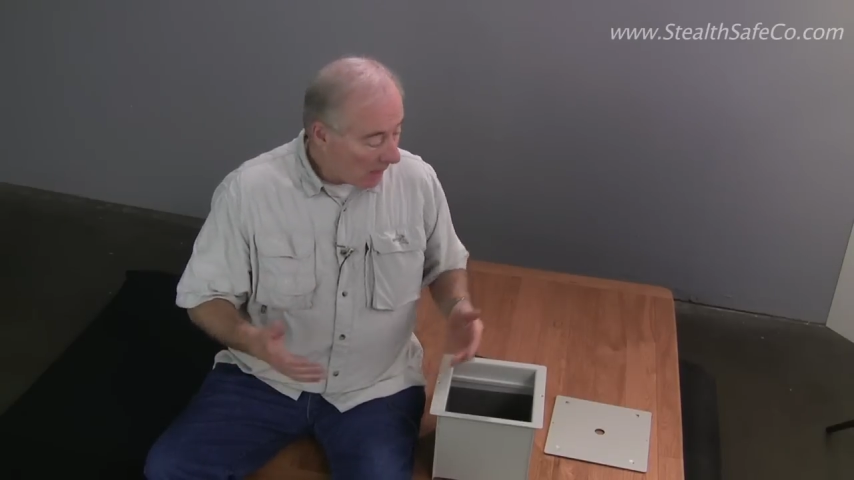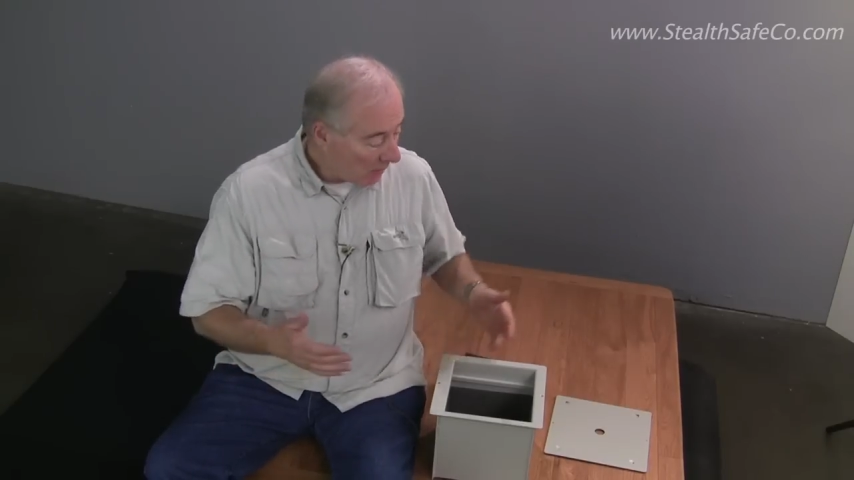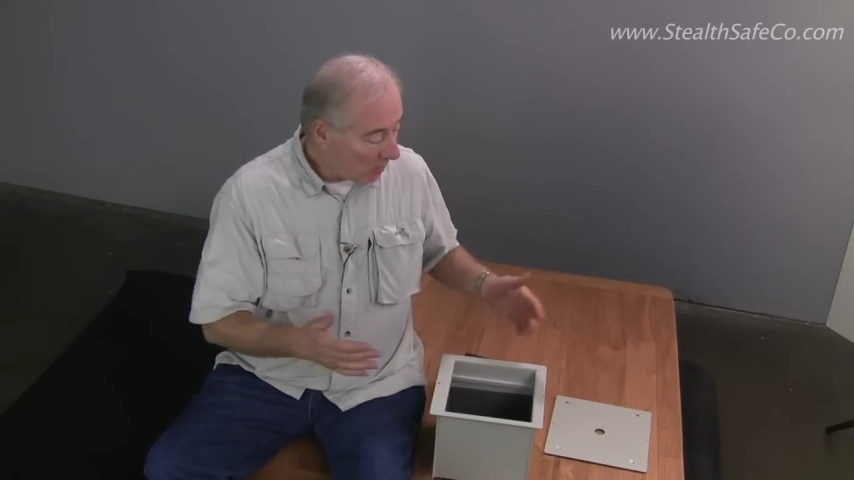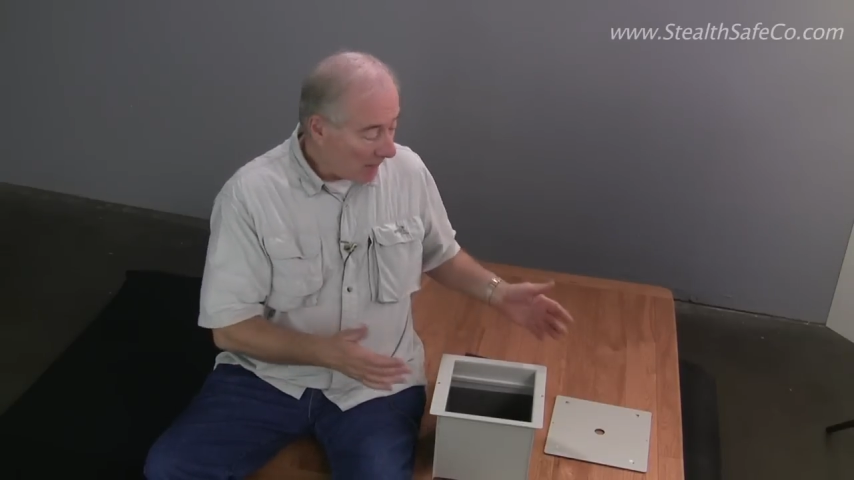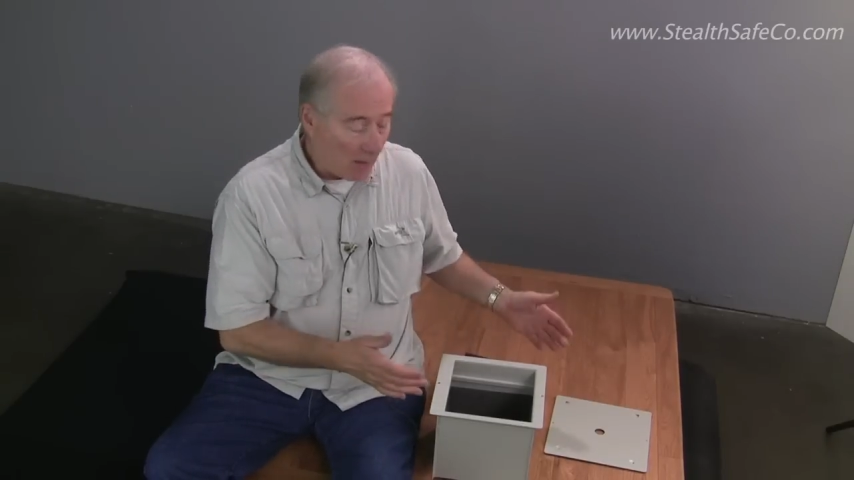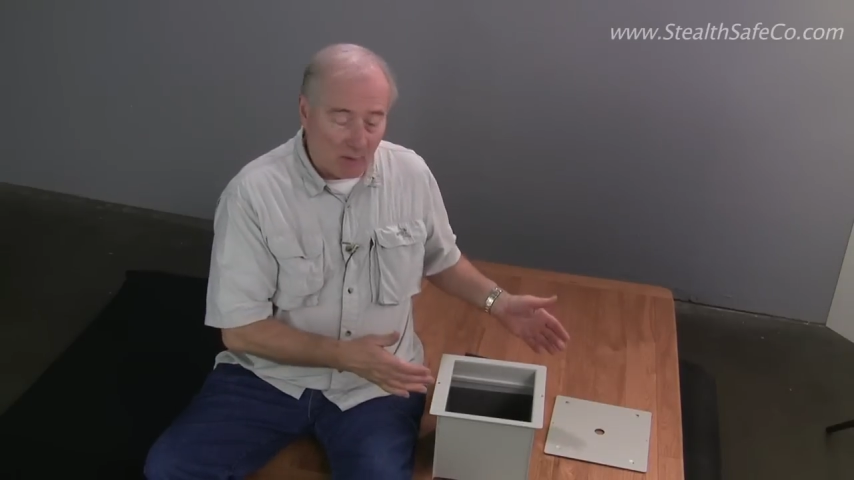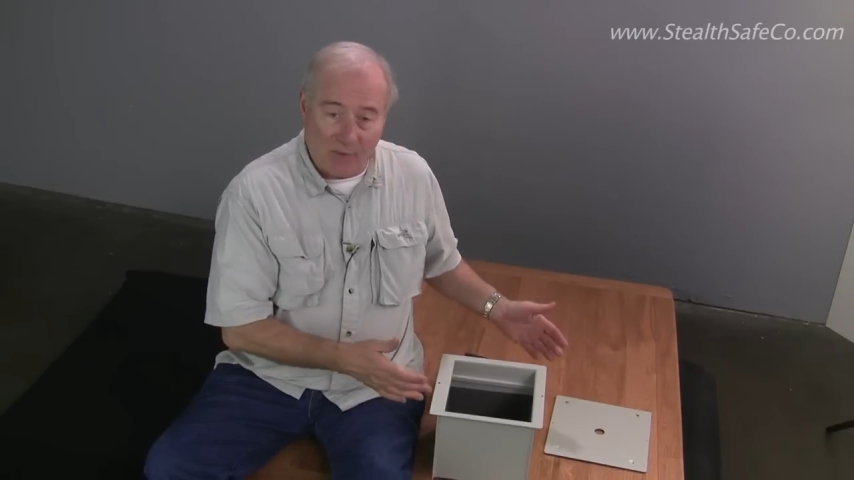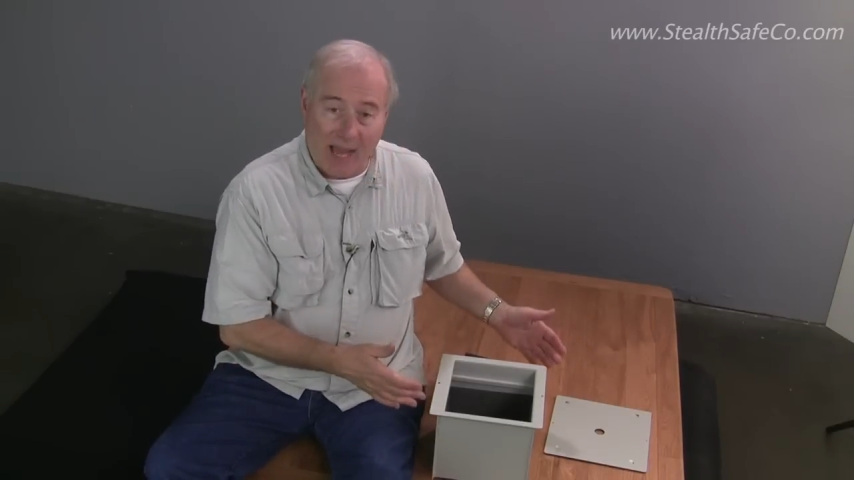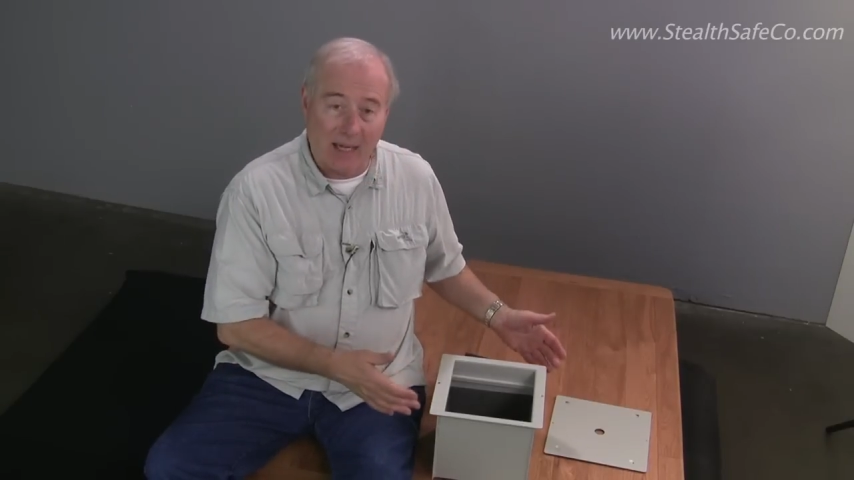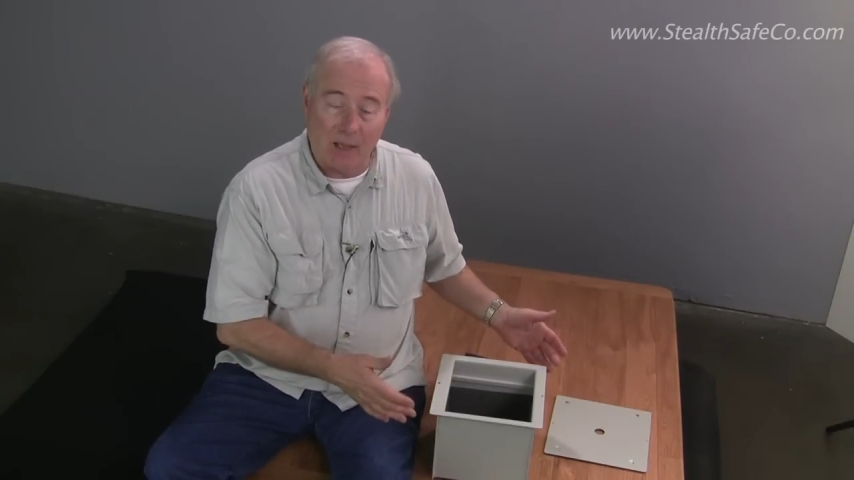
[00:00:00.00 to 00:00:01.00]
As a matter of
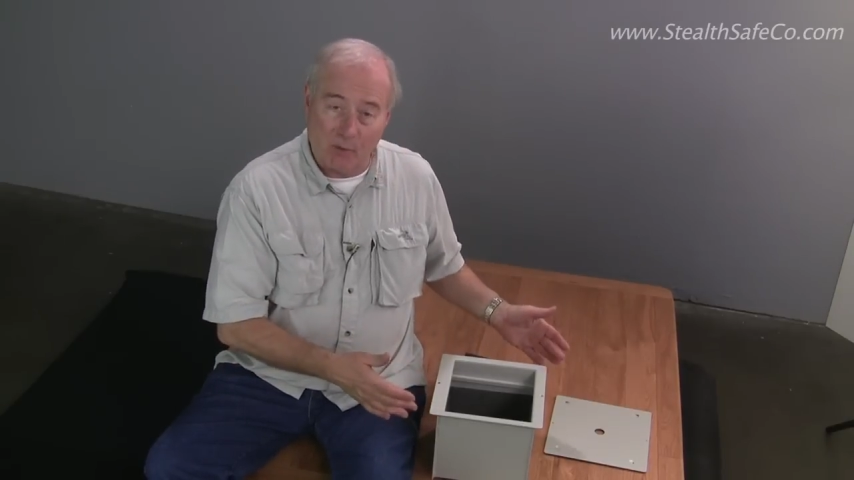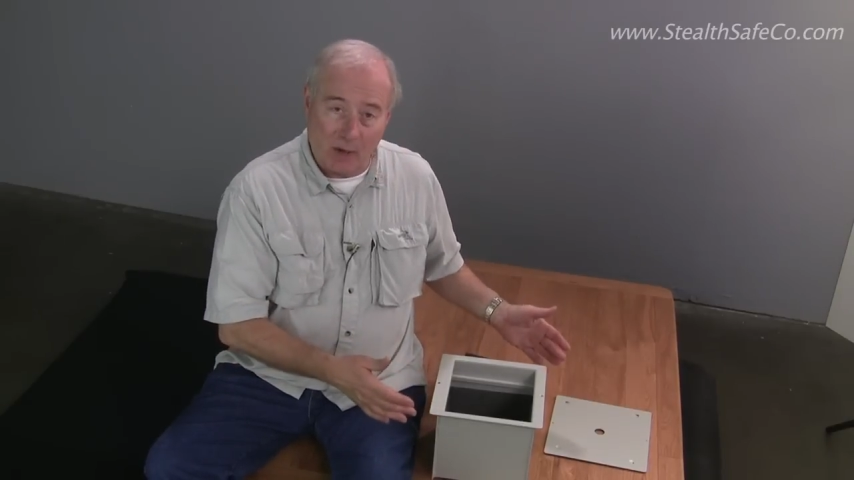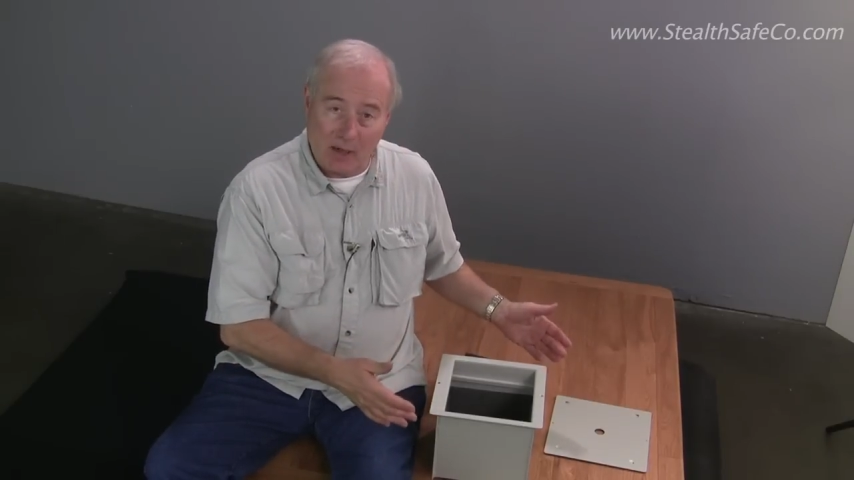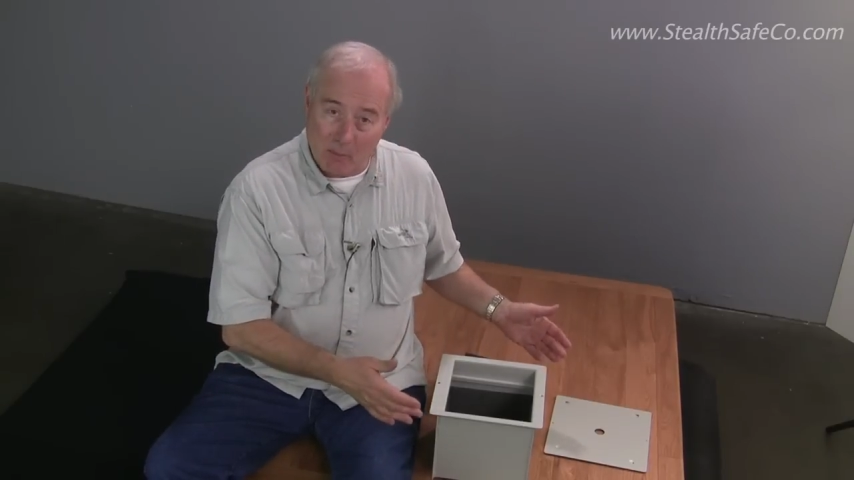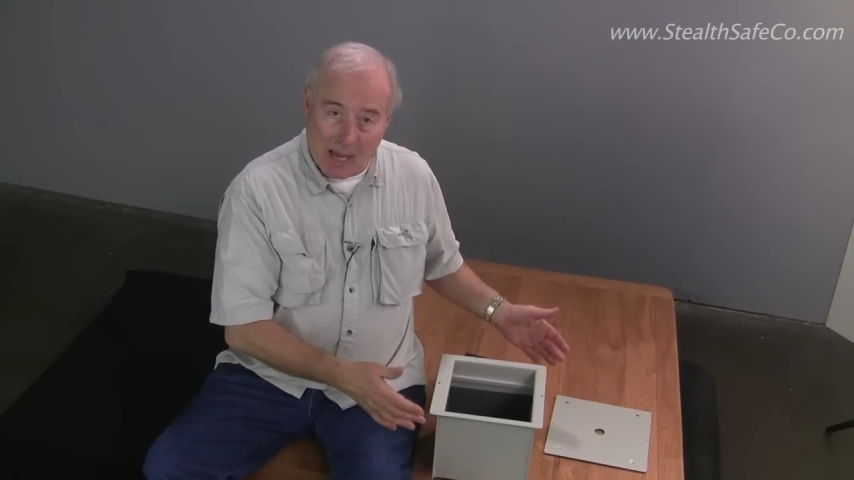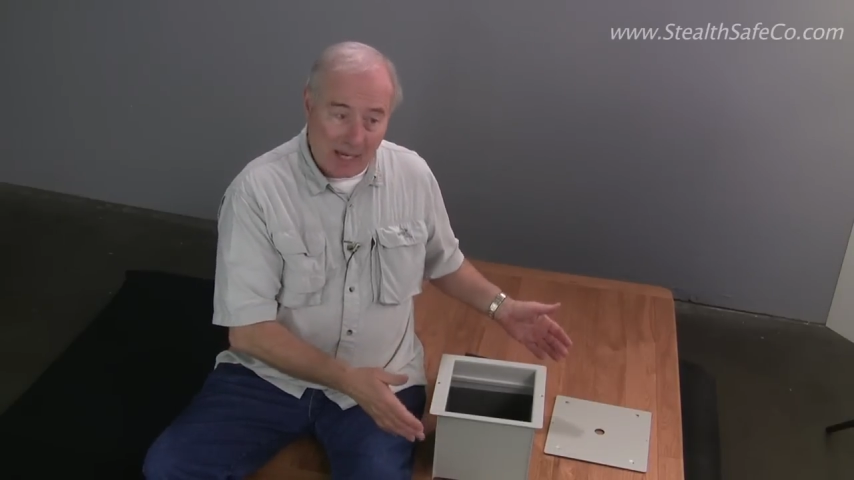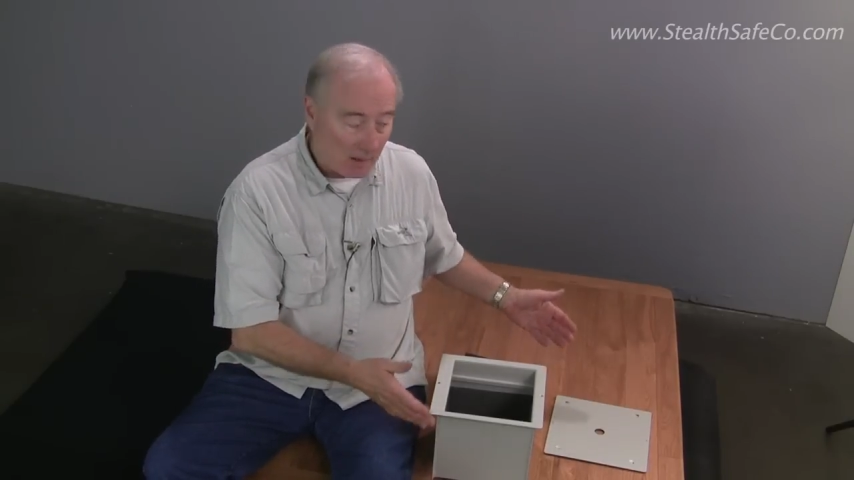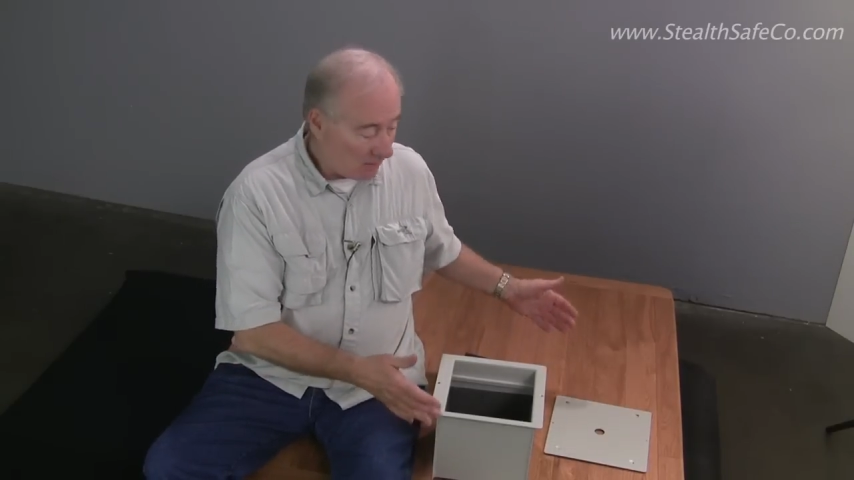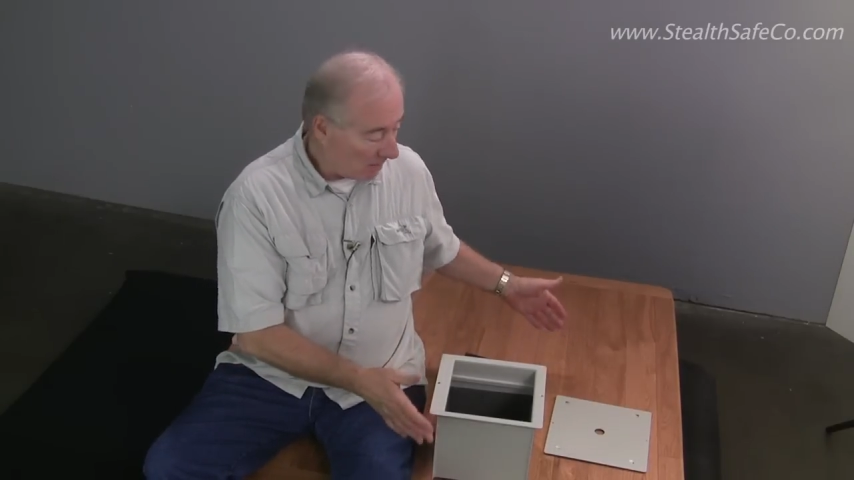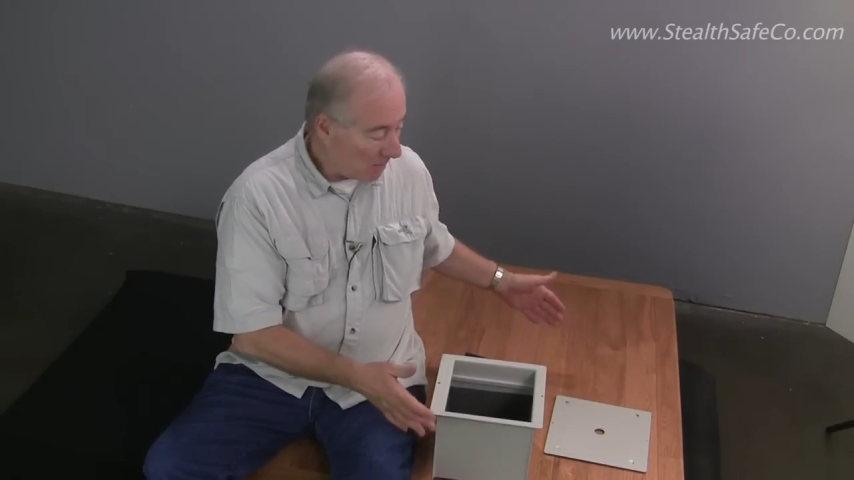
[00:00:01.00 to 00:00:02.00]
fact, a friend of mine